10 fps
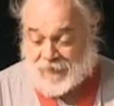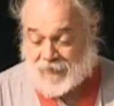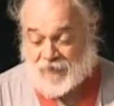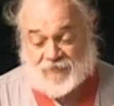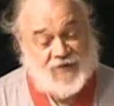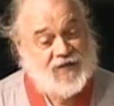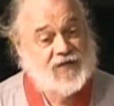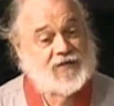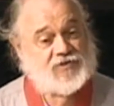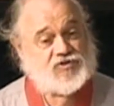that
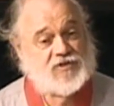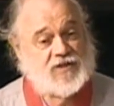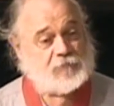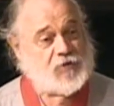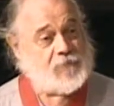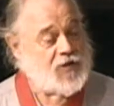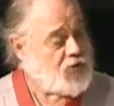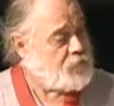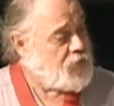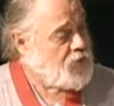ends the
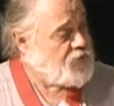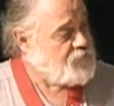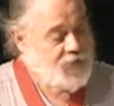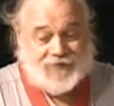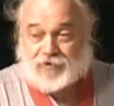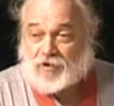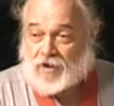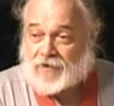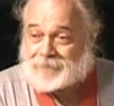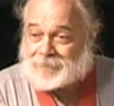prepared part of my talk.